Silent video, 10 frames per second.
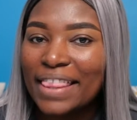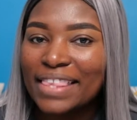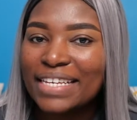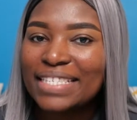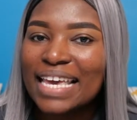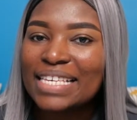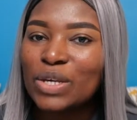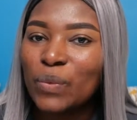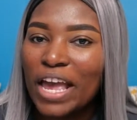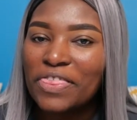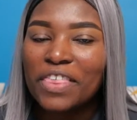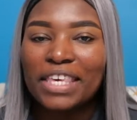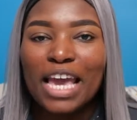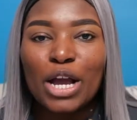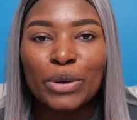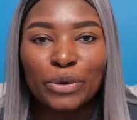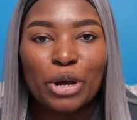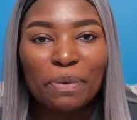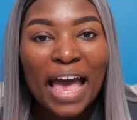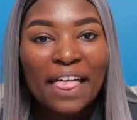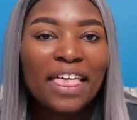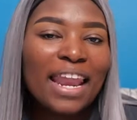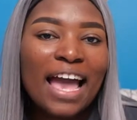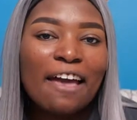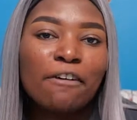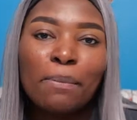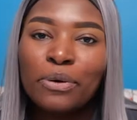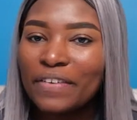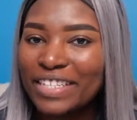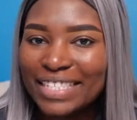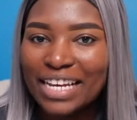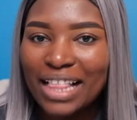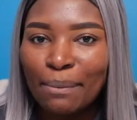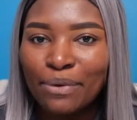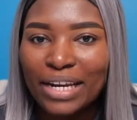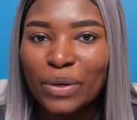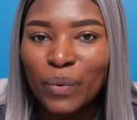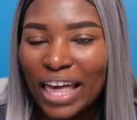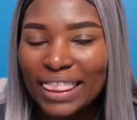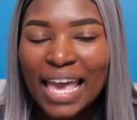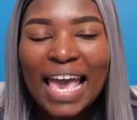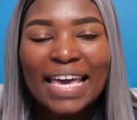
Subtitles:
and this is with the group that I have previously collaborated with.